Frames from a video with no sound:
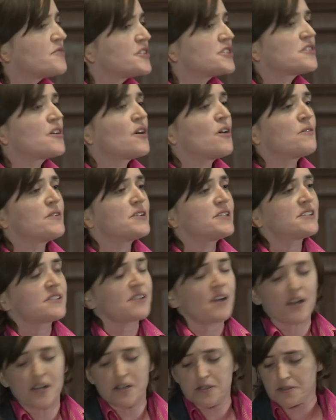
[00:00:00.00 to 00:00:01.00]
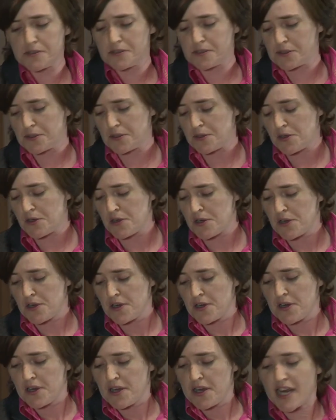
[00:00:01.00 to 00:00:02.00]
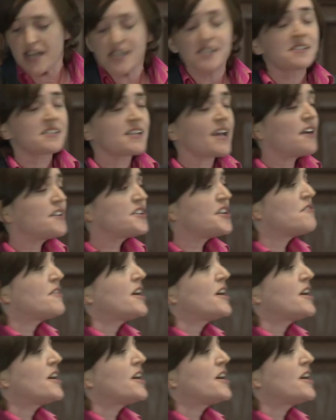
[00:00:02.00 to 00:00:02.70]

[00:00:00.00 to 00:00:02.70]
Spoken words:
of its holy sites. In Saudi